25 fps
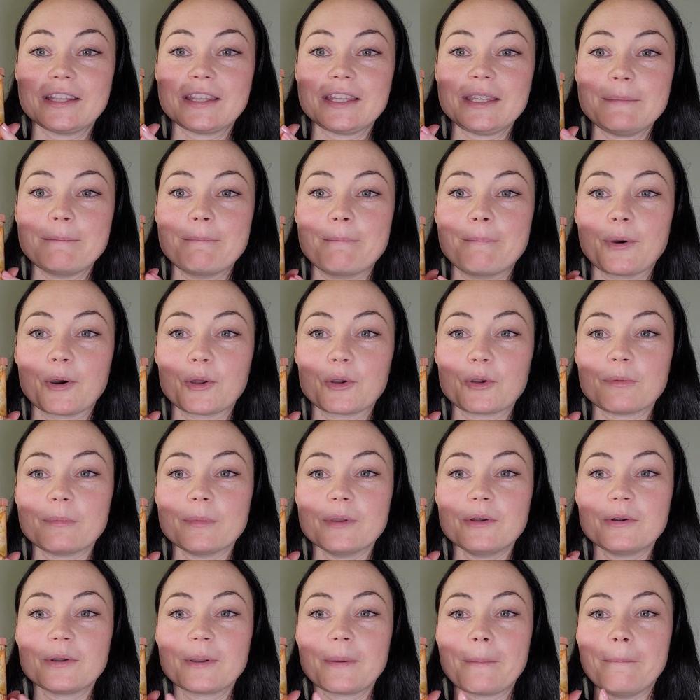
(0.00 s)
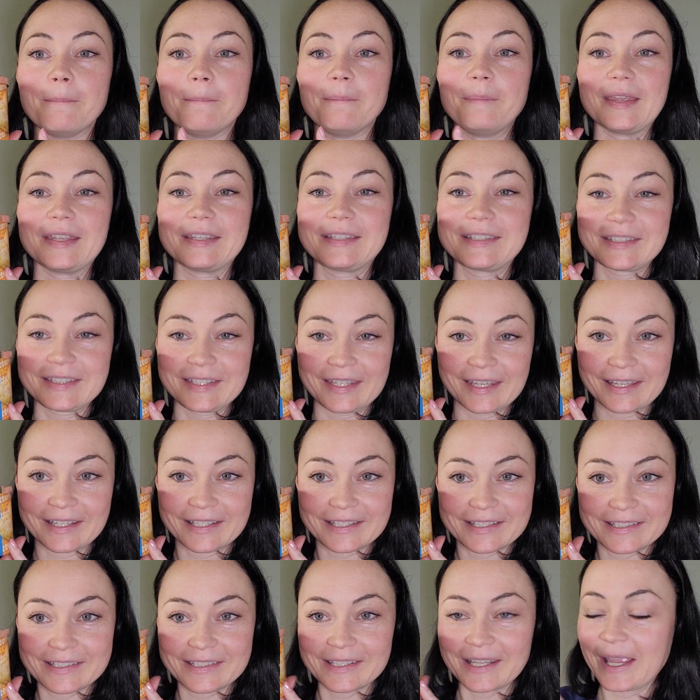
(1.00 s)
the Buttermilk
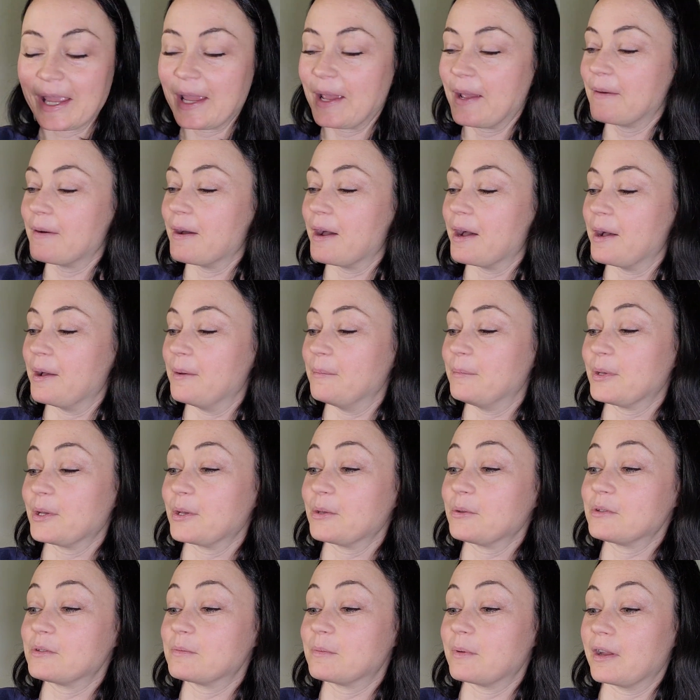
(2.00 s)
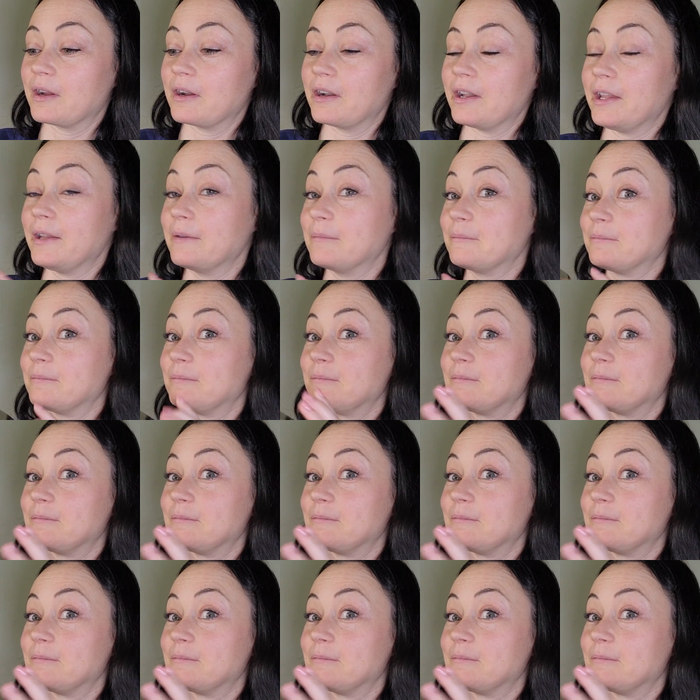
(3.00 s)
Biscuits, Pillsbury.